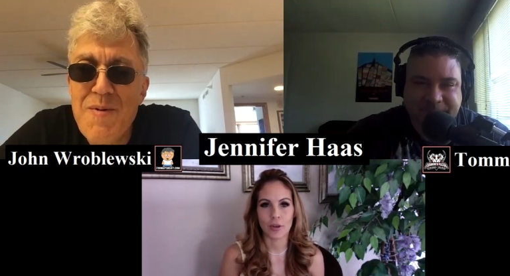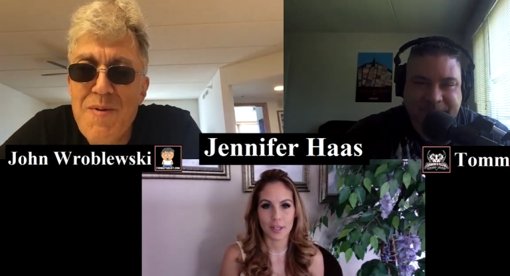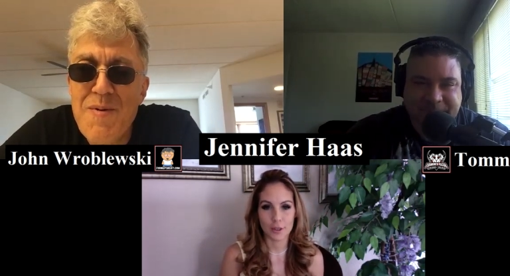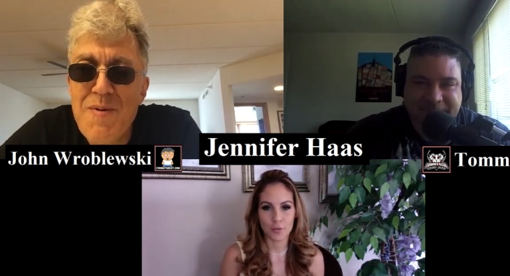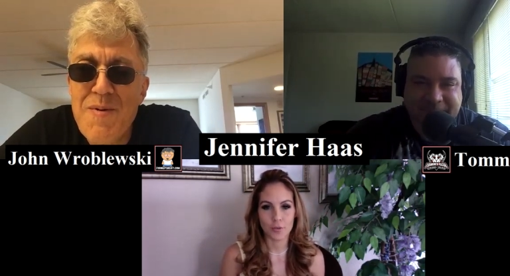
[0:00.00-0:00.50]

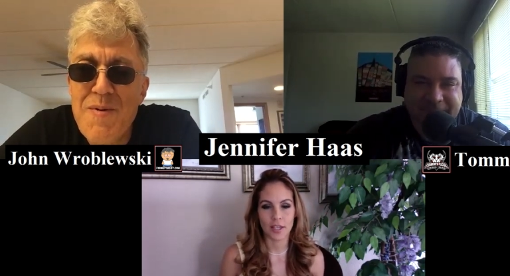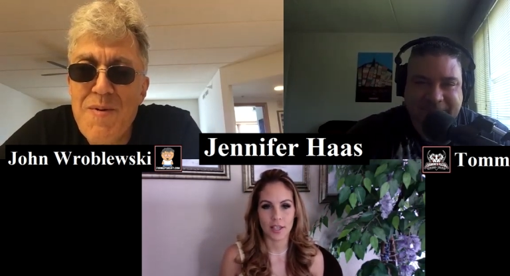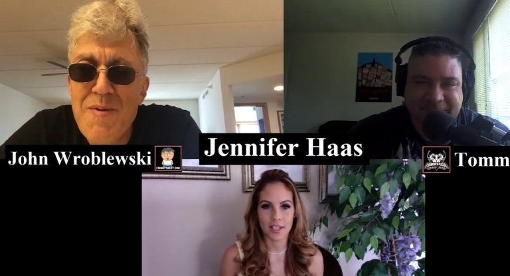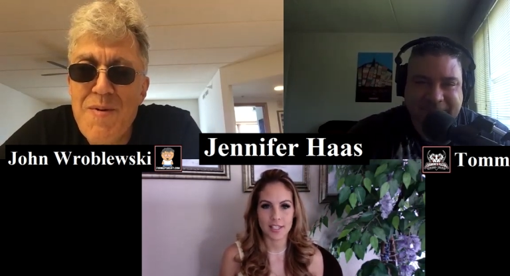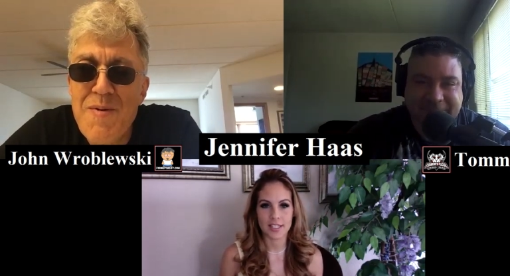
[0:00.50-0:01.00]
Speaker 1: in the
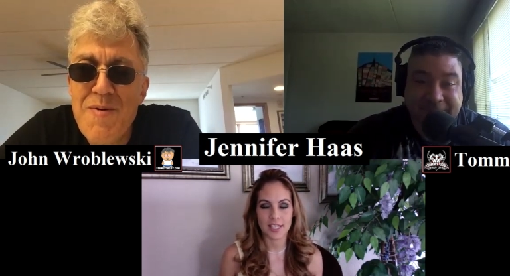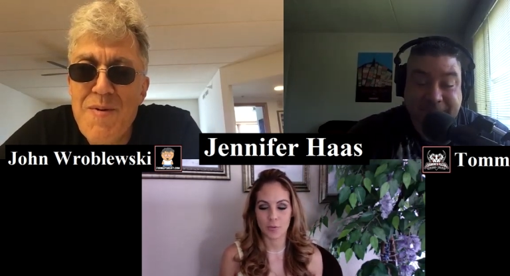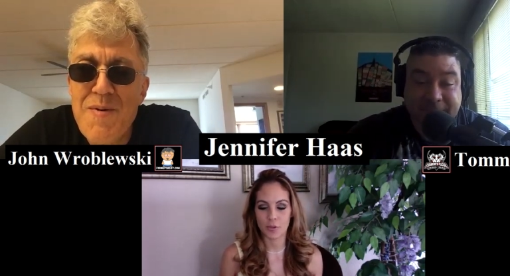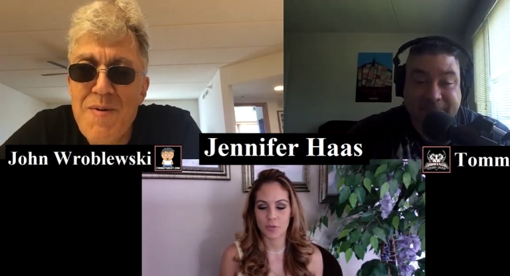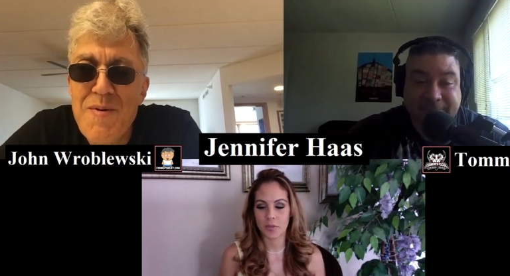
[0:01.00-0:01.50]
ring because they
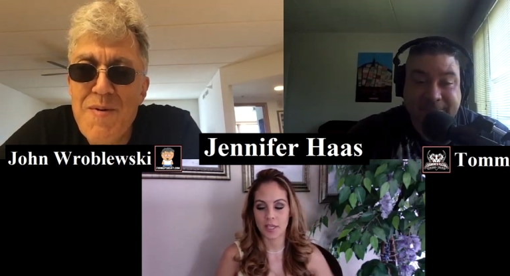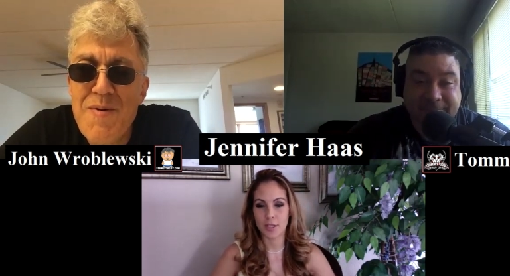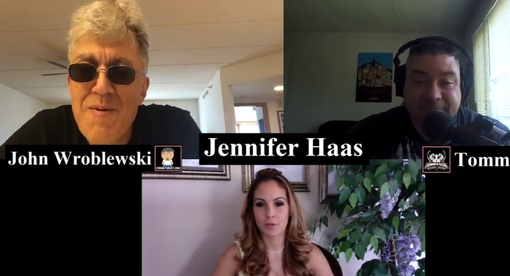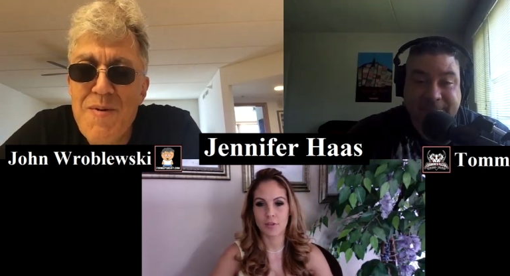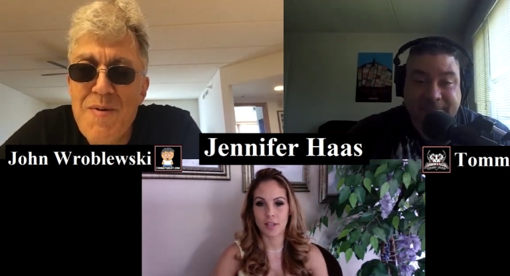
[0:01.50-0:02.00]
would be in
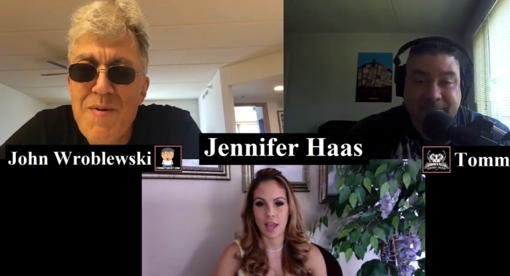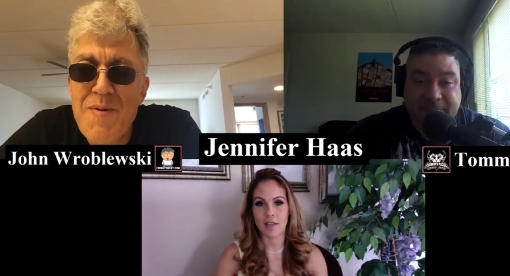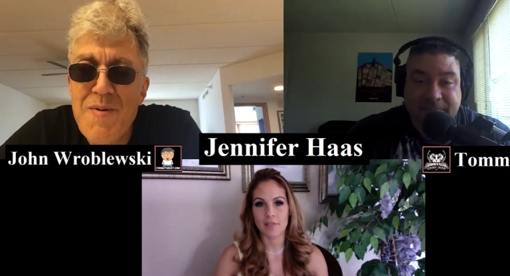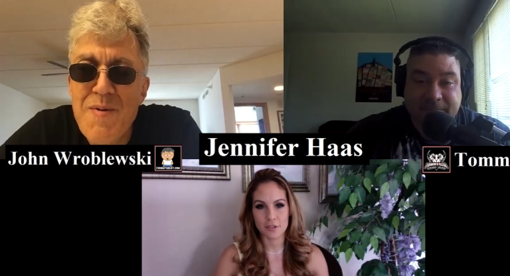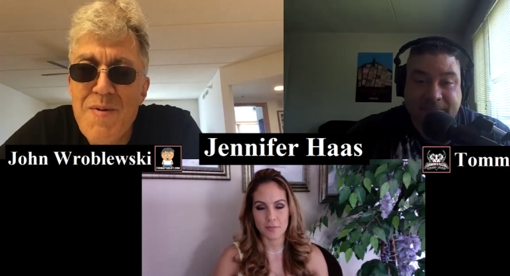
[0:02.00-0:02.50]
the ring
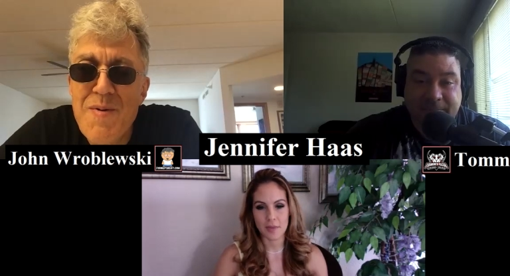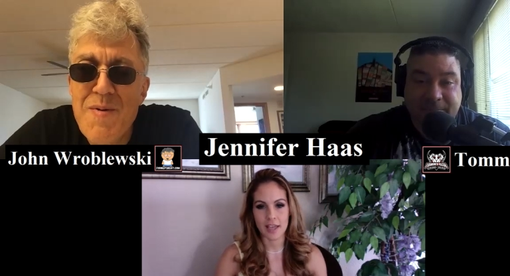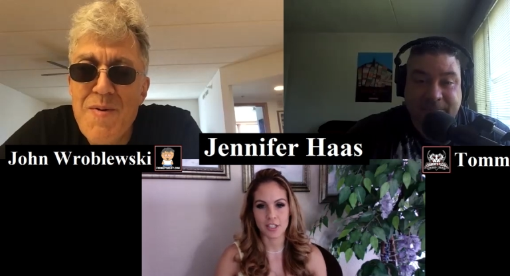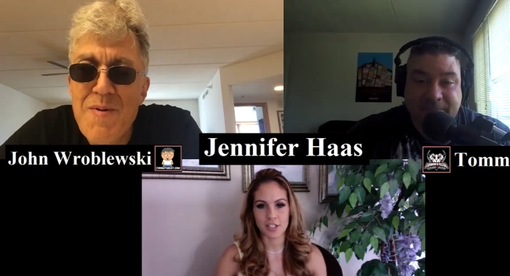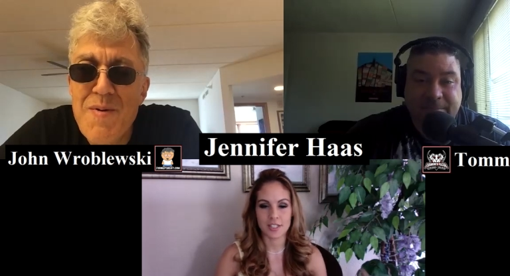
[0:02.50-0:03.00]
after the
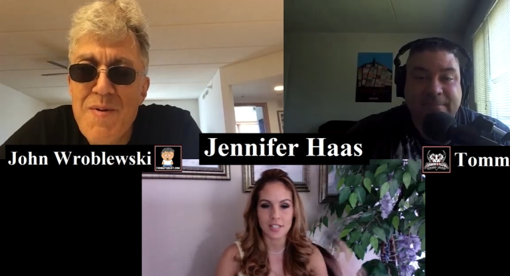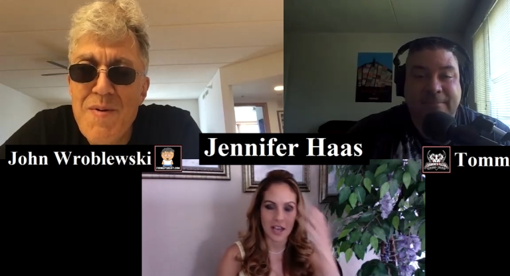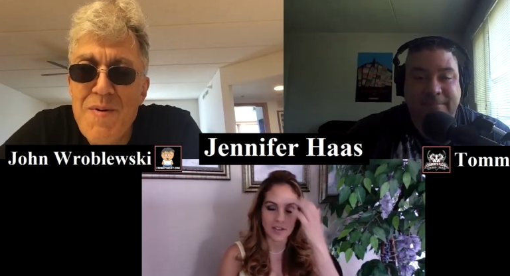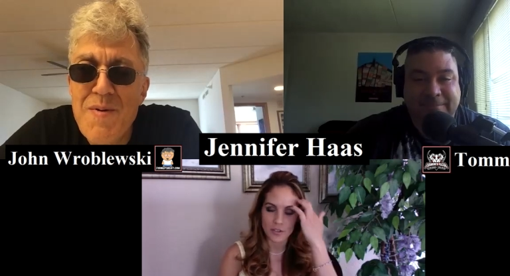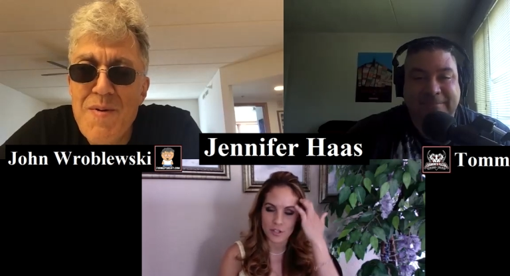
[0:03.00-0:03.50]
matches after mm-hmm.